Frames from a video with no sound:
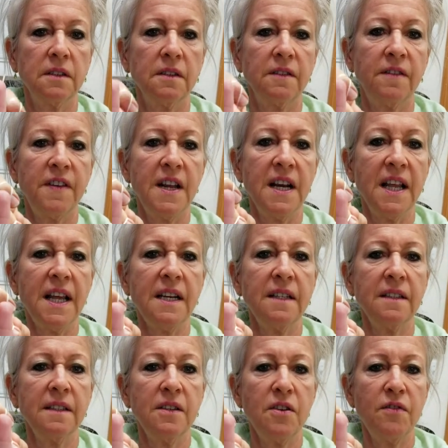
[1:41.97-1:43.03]
Feel it?
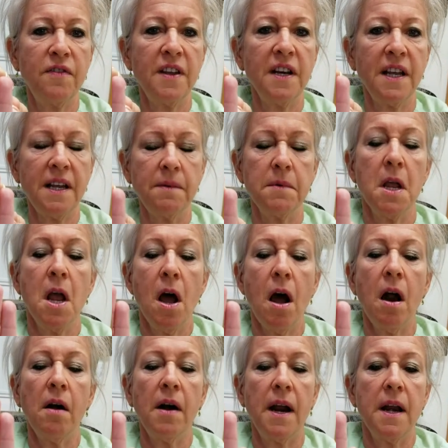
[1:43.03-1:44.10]
You feel it?
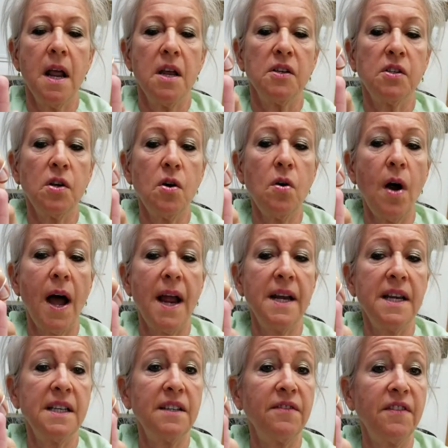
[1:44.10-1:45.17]
All right, so I
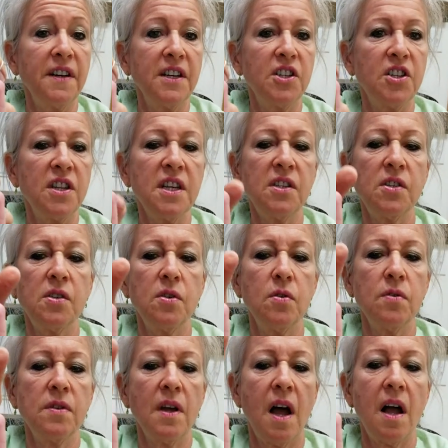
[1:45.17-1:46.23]
need to finish this
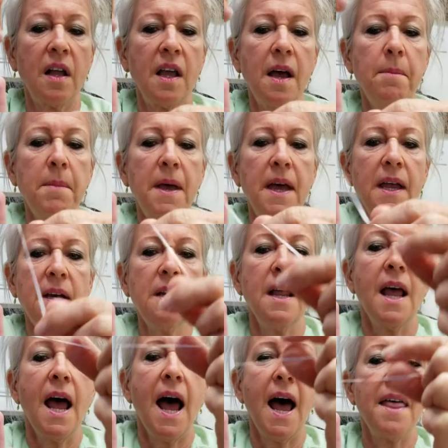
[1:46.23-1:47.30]
tooth. I'll come in
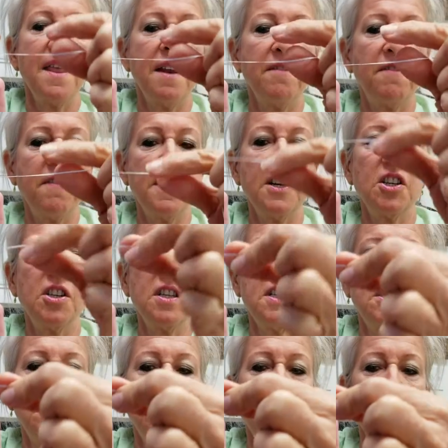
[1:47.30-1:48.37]
and then finish
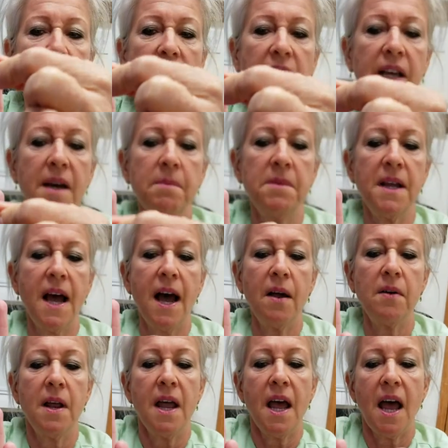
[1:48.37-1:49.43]
this tooth. I come
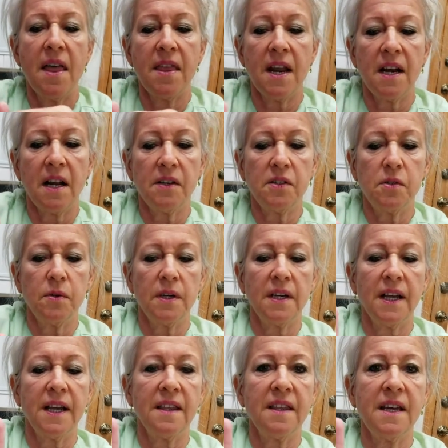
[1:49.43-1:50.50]
down and then I'll do it
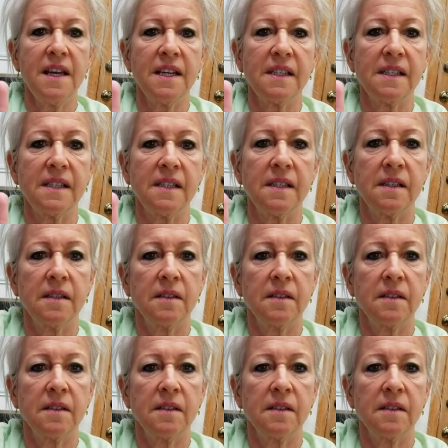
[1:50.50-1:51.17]
like this.